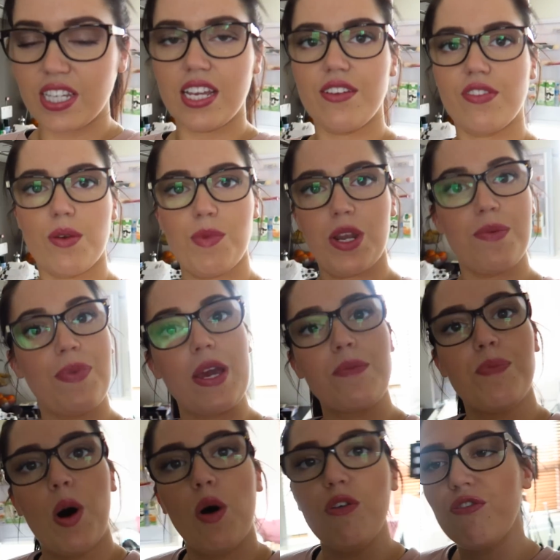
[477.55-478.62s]
leave them in a
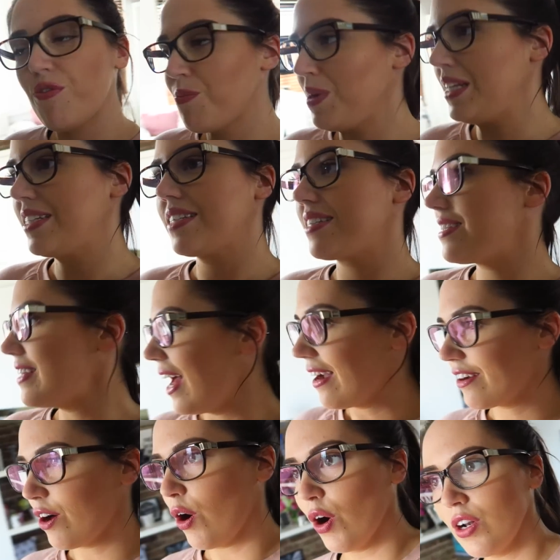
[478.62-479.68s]
big bowl for me to snack